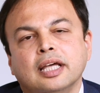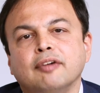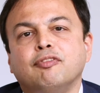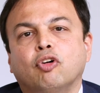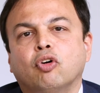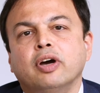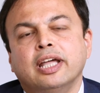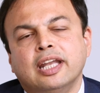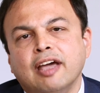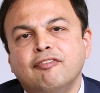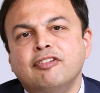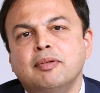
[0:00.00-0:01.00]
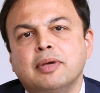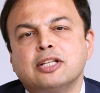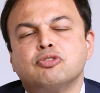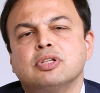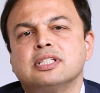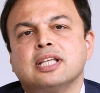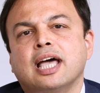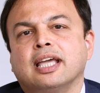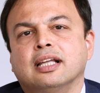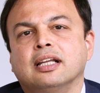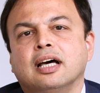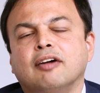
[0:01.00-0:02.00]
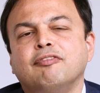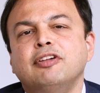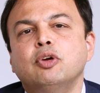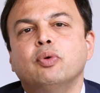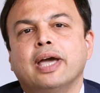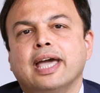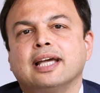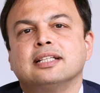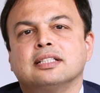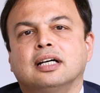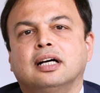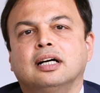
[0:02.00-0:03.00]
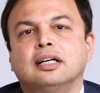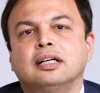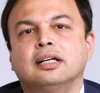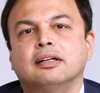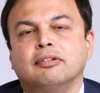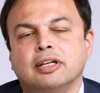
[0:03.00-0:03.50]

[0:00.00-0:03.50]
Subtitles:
Therefore, in every menstrual cycle, a few eggs are